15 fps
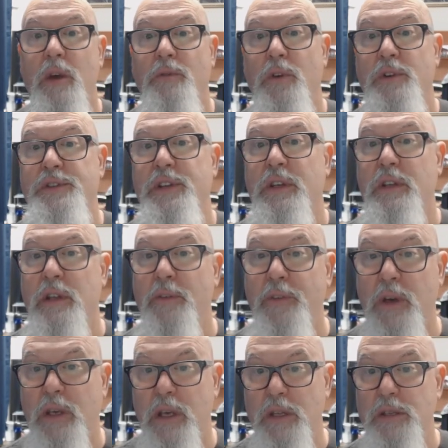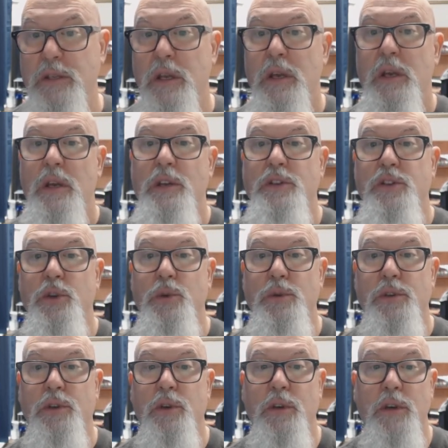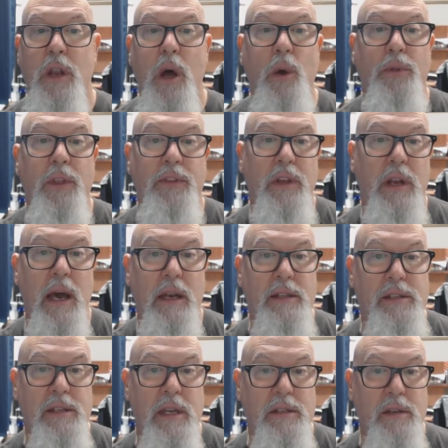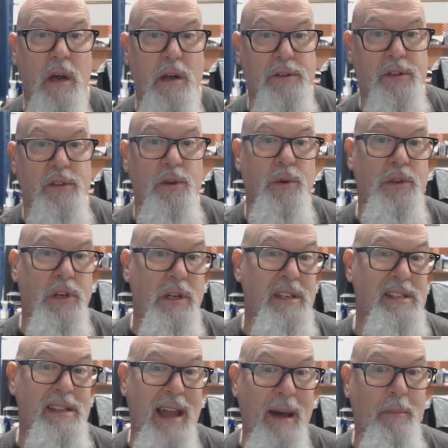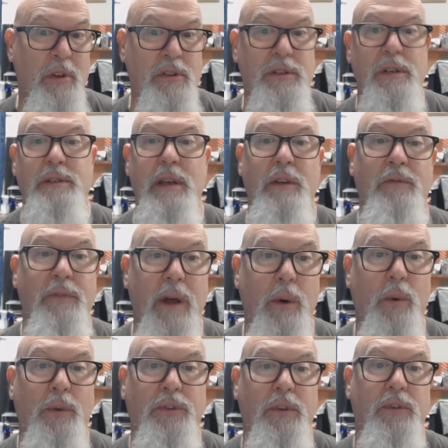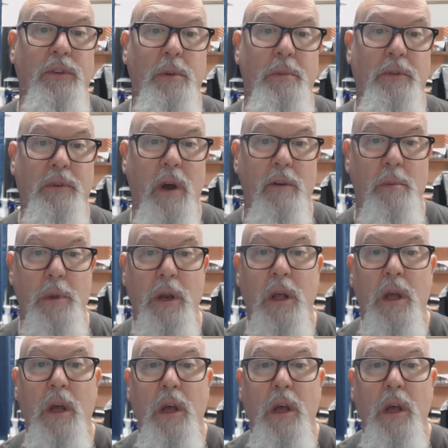For significance, students could note that the United States Constitution establishes a federal system of government